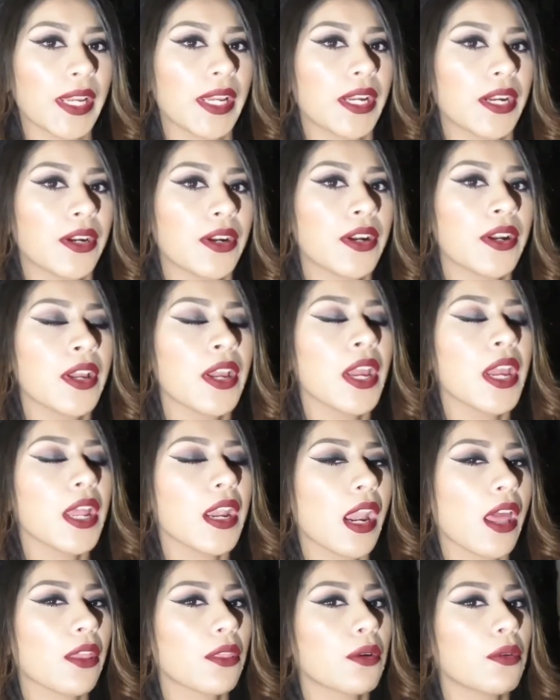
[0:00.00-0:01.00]
here.
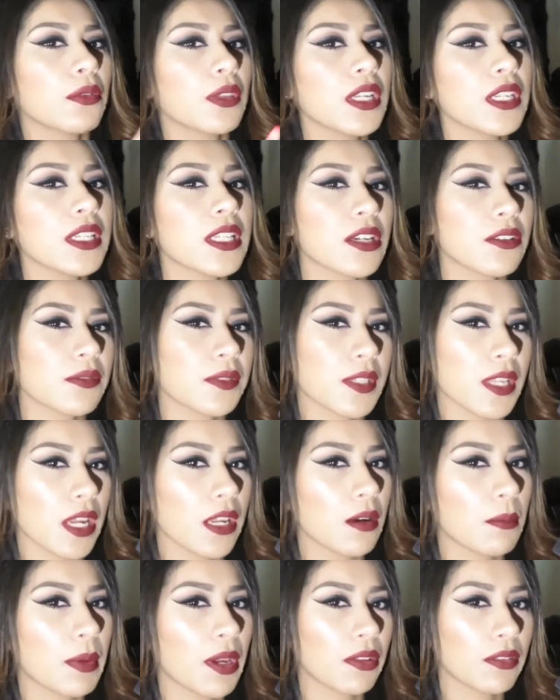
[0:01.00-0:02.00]
Now the only downside
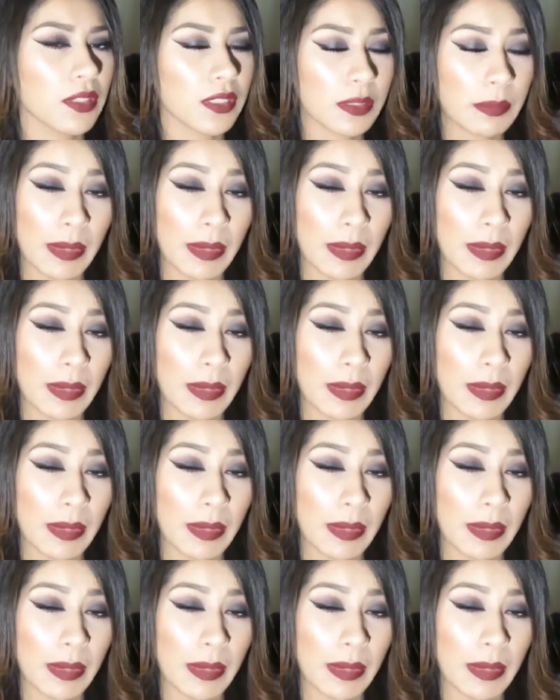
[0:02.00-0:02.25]
about this